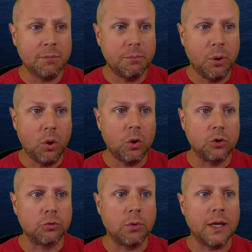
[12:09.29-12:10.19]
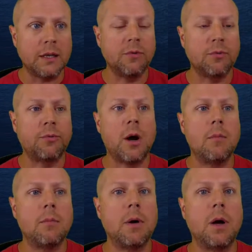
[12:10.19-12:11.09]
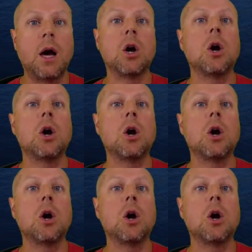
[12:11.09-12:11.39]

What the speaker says: pull directly from a